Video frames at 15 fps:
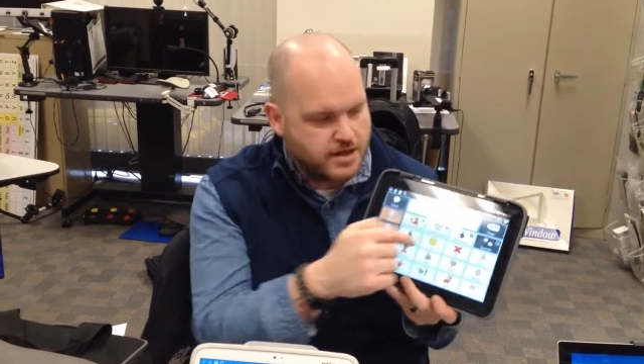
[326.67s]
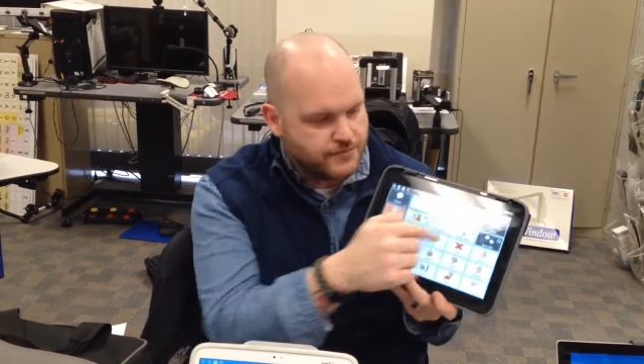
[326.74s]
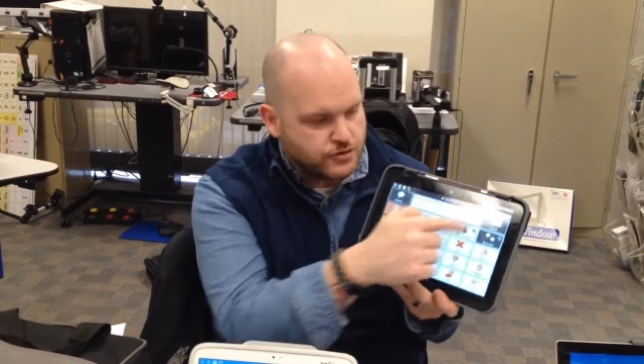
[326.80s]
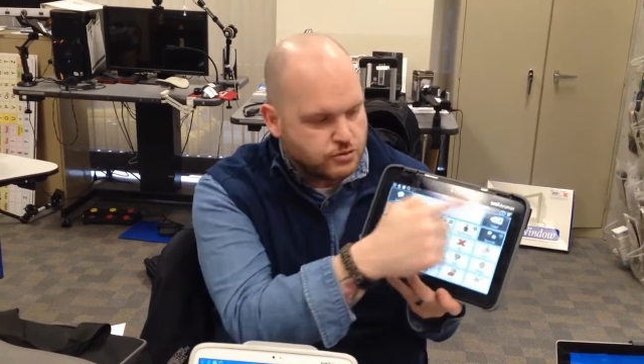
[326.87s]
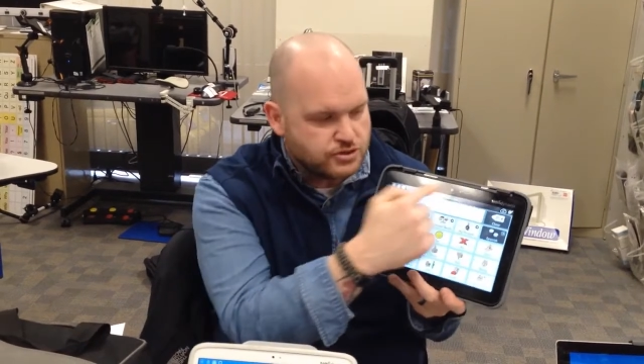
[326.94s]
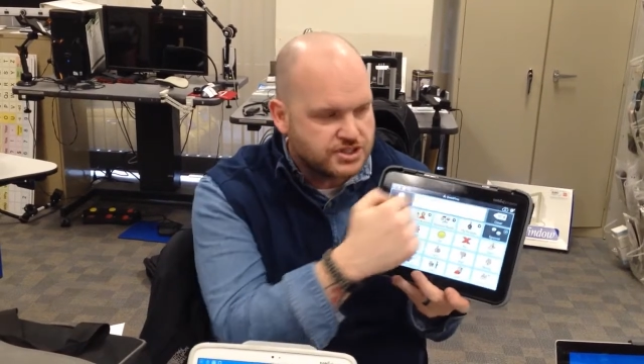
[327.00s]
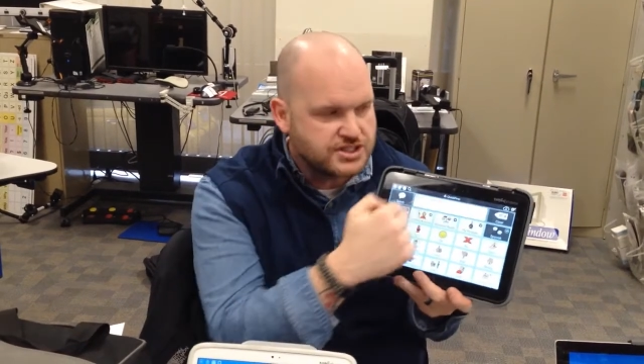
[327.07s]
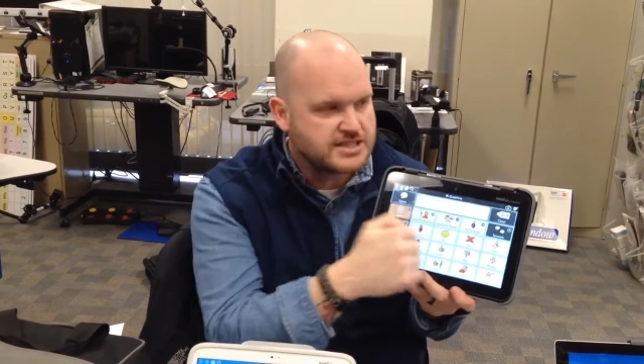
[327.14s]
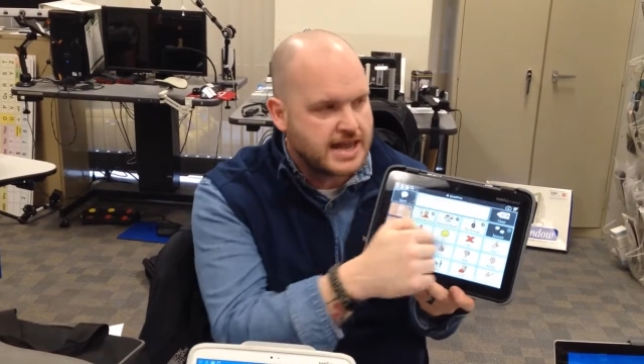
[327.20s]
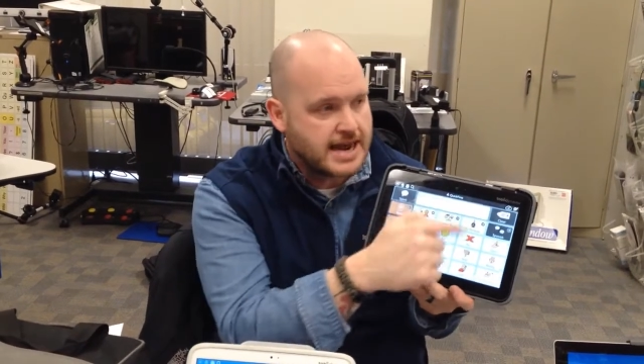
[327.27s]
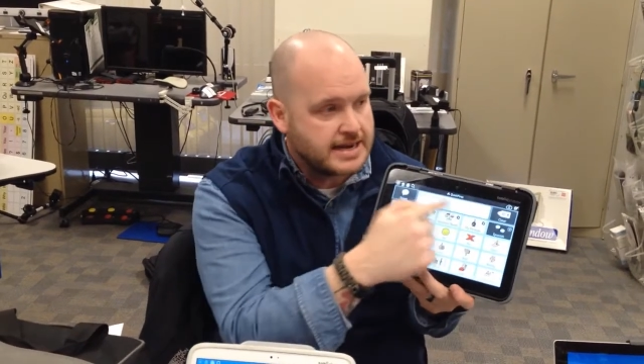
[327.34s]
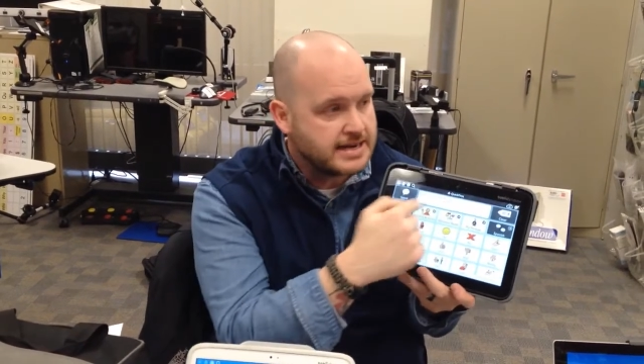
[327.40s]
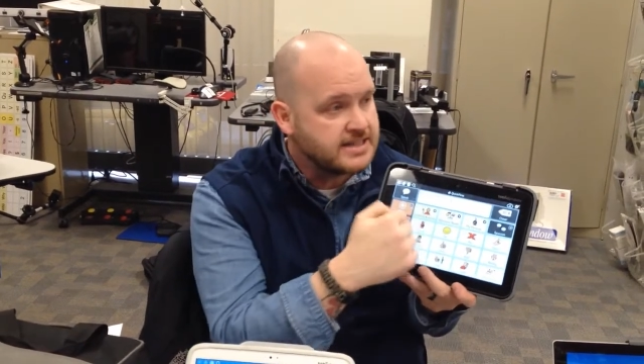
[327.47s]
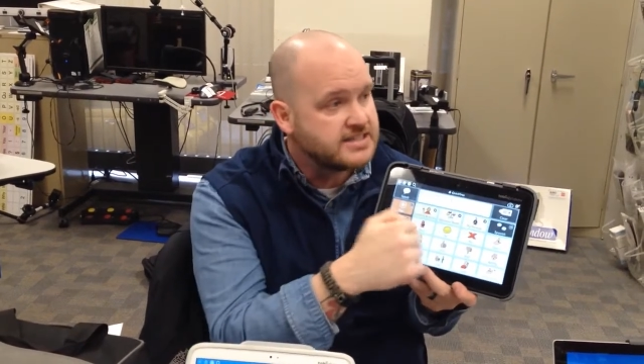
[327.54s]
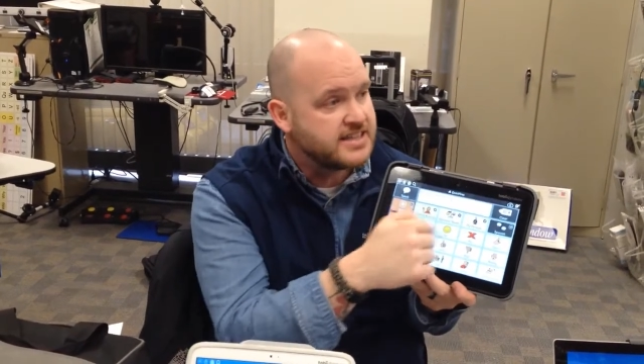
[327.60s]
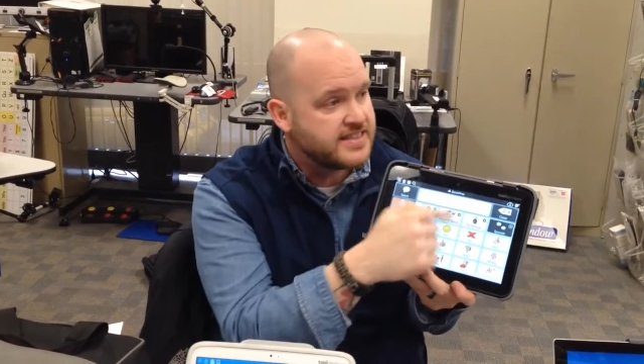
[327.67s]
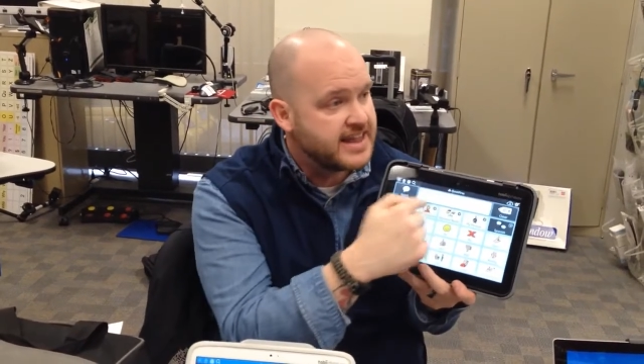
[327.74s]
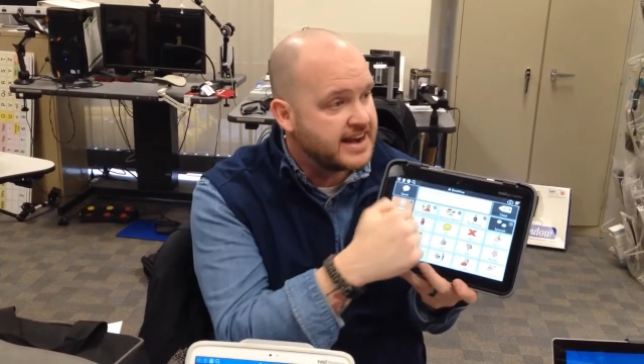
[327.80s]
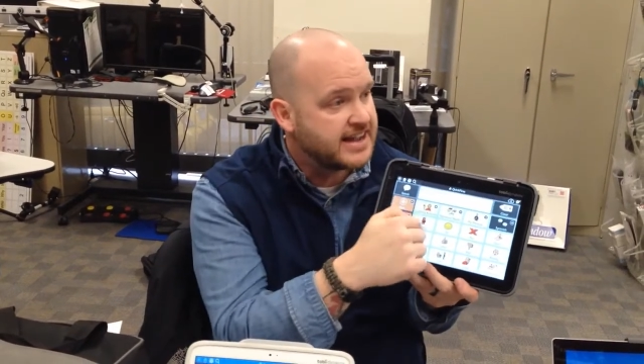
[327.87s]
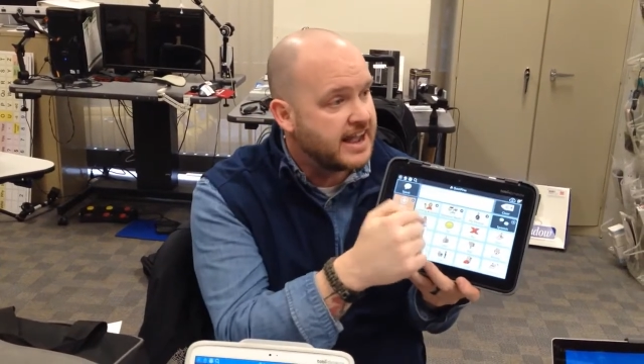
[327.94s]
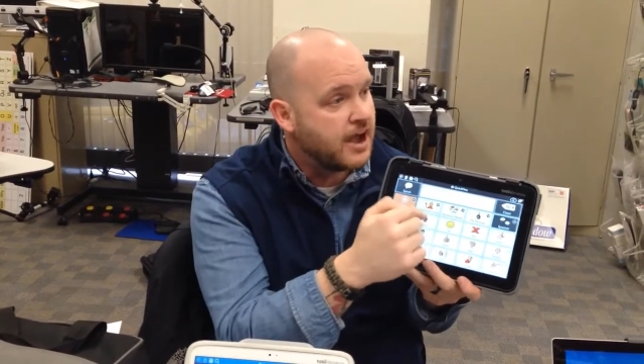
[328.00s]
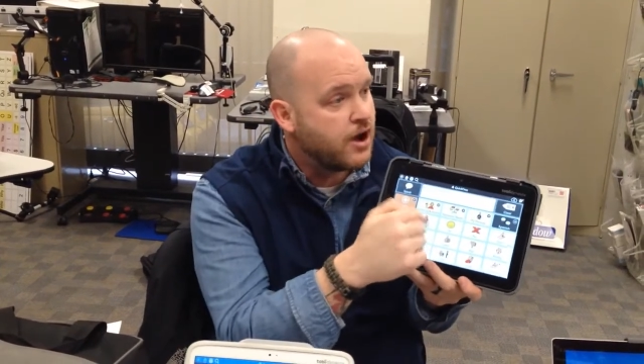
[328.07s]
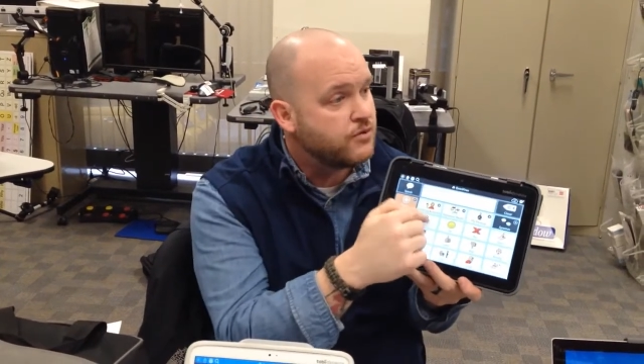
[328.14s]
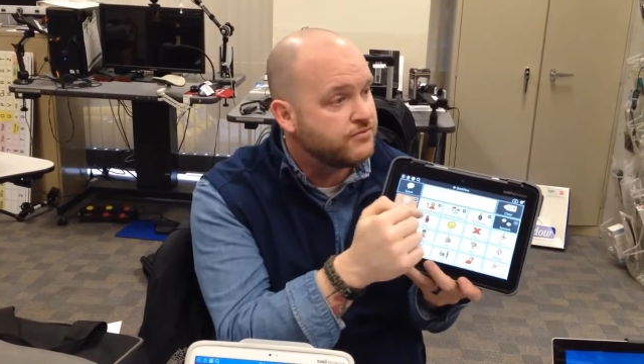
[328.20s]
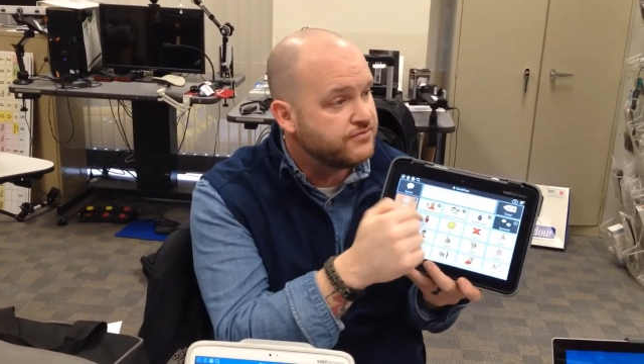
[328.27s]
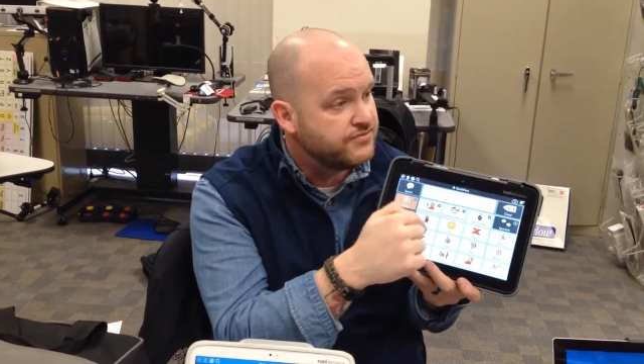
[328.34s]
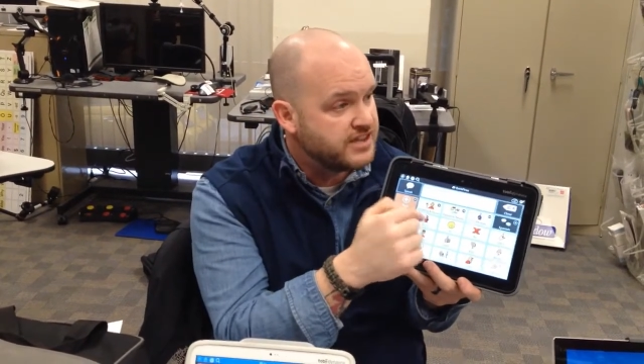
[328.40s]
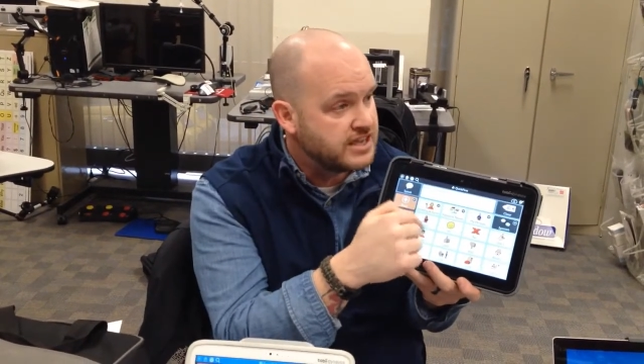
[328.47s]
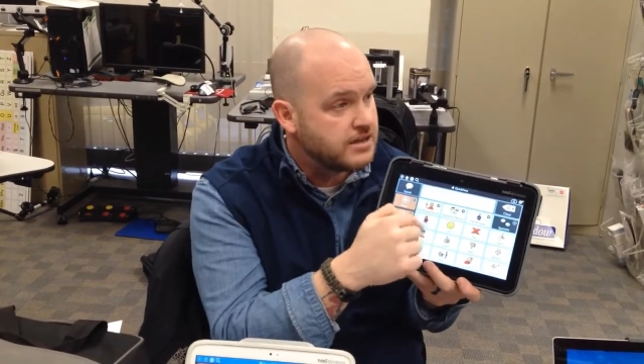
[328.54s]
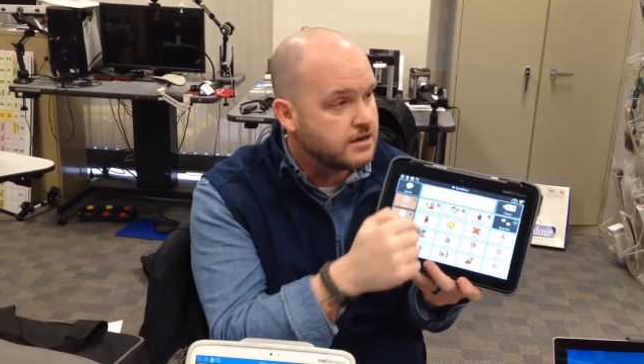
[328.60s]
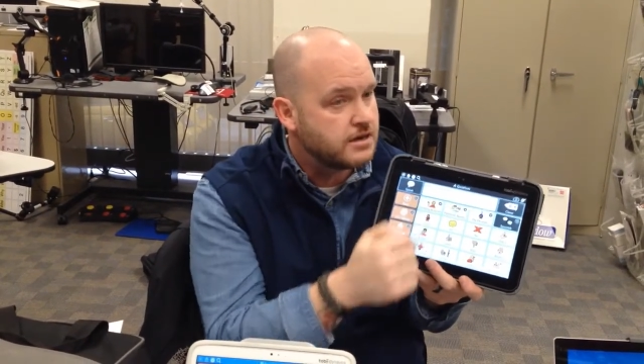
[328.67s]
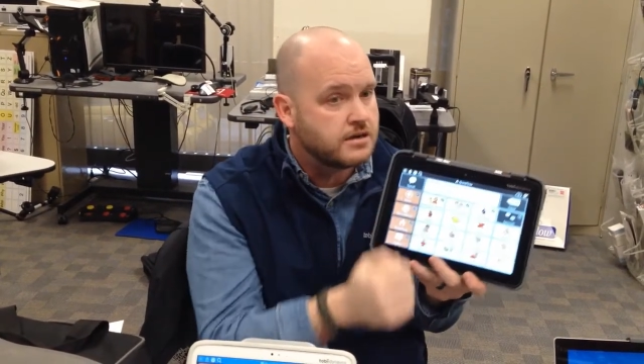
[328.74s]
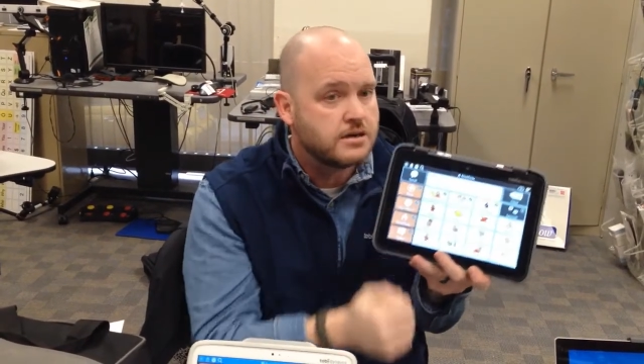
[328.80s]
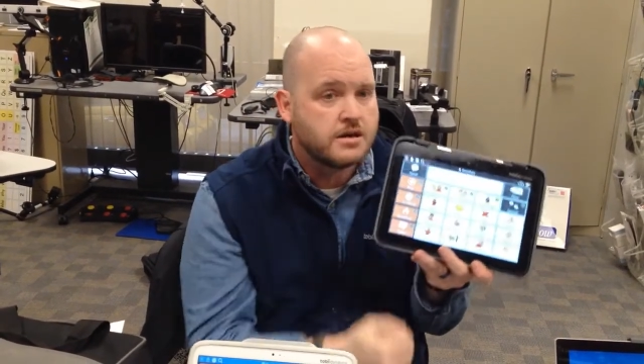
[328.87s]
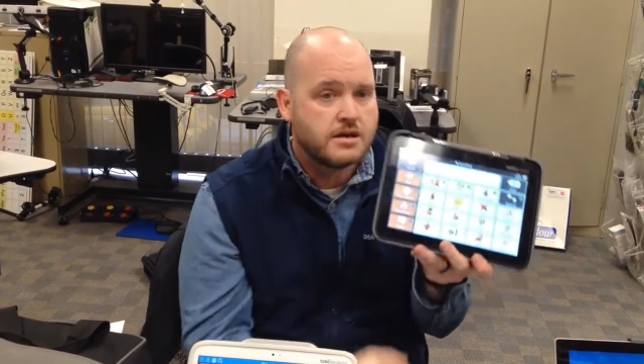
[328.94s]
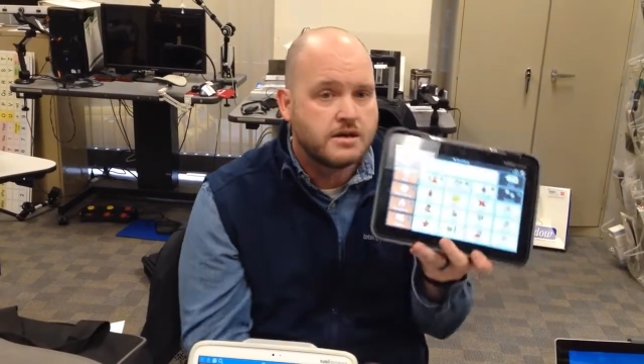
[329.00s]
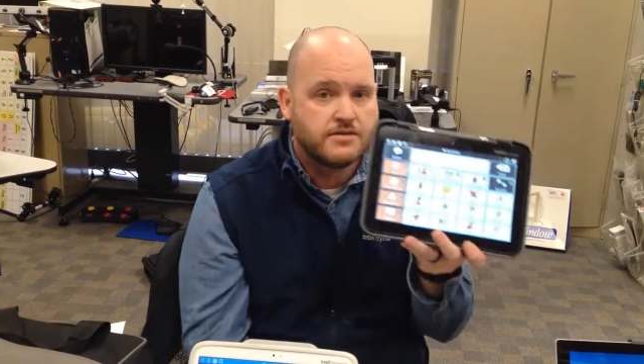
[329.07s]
if you sign into that account via